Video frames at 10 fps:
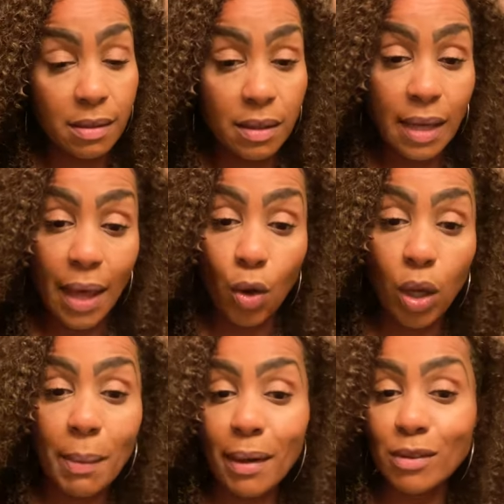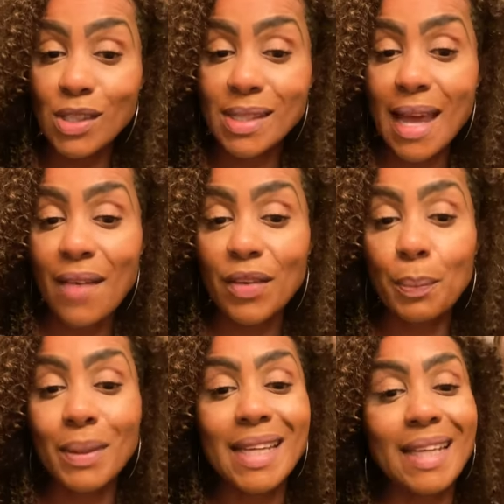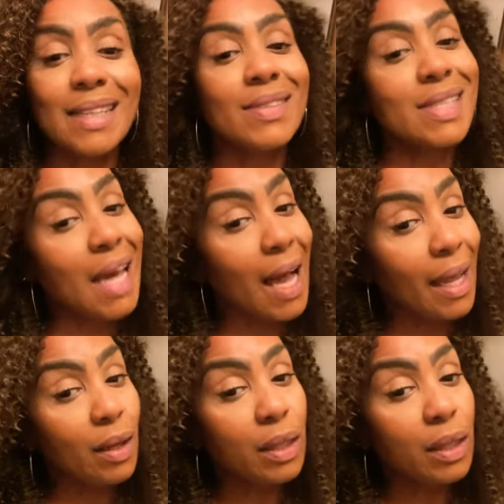not all about just having a protective style.